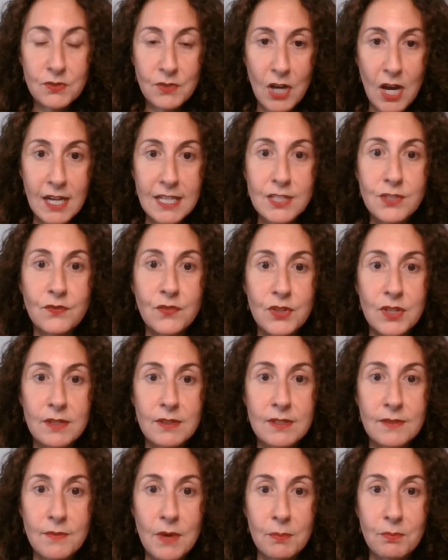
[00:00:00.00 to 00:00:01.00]
signs for
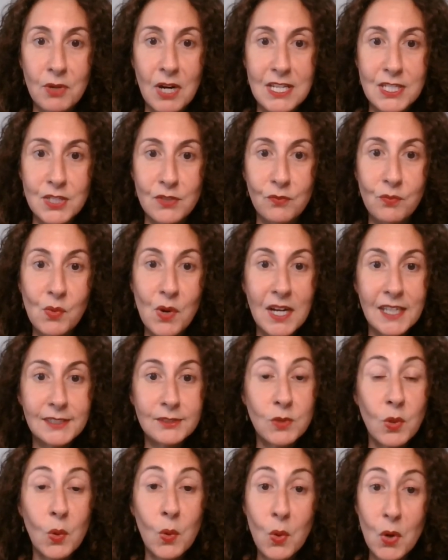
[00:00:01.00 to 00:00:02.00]
the, the price of one,
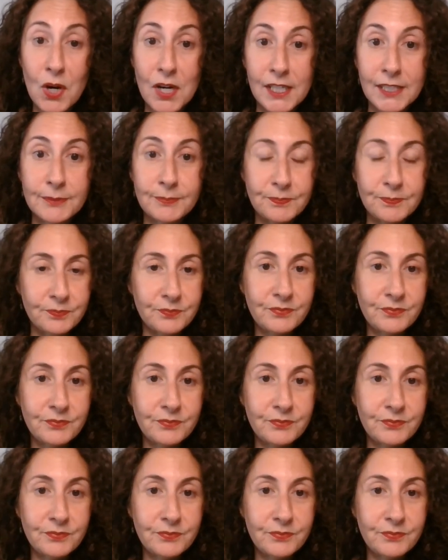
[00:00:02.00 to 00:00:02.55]
or